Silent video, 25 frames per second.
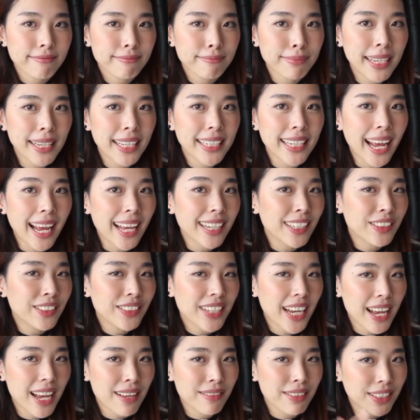But I
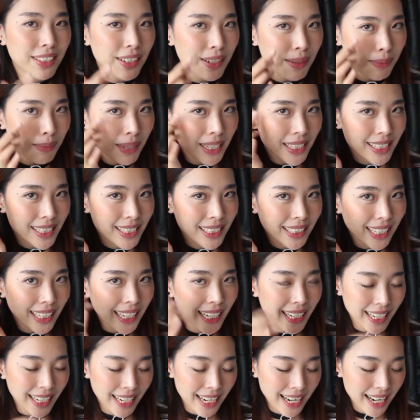don't have it on my
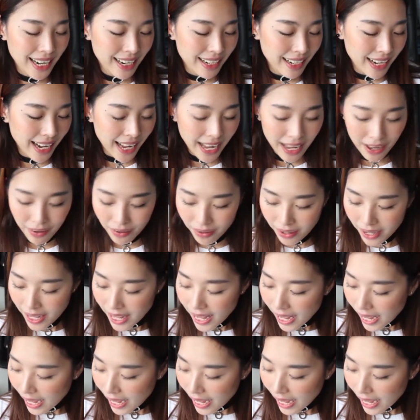skin now.